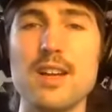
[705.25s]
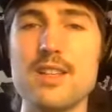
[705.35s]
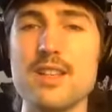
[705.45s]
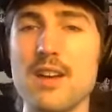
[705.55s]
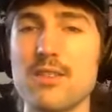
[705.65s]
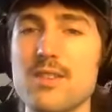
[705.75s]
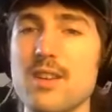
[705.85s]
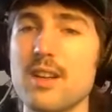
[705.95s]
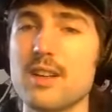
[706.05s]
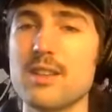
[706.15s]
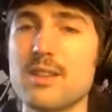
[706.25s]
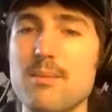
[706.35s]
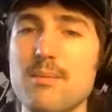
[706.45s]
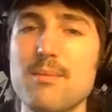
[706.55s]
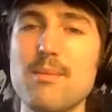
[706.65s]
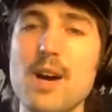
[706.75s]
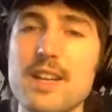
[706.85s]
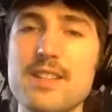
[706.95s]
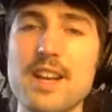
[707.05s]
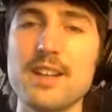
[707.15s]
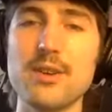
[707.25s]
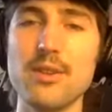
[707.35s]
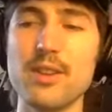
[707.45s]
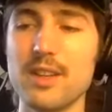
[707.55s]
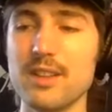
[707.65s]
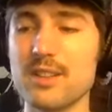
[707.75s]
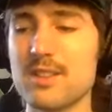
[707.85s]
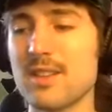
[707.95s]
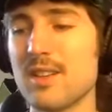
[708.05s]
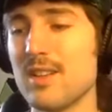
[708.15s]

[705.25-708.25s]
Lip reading: sounds like my take on things.